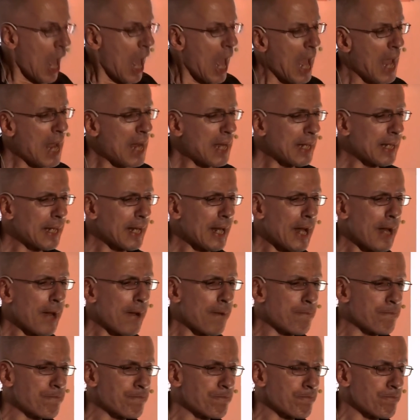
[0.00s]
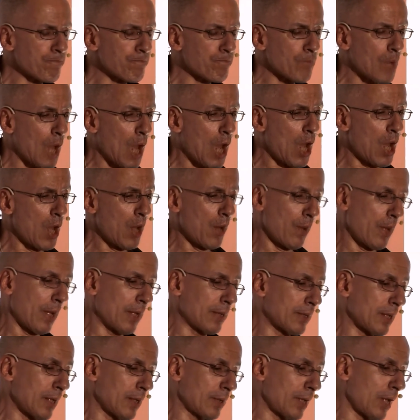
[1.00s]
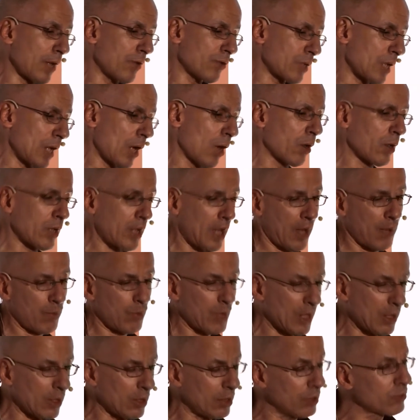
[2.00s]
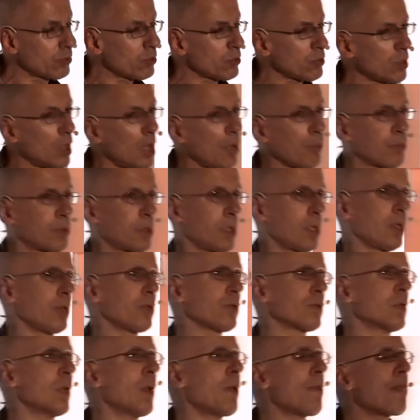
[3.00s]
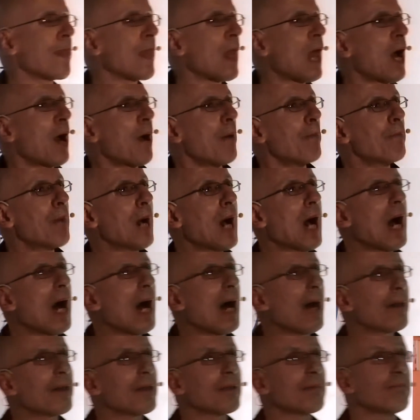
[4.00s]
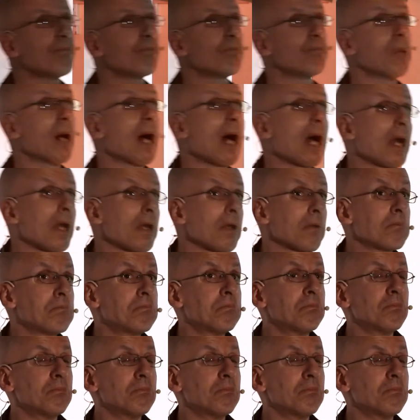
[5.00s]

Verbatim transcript: and uh, uh, it, they say, okay, we are going to stop this. But uh, by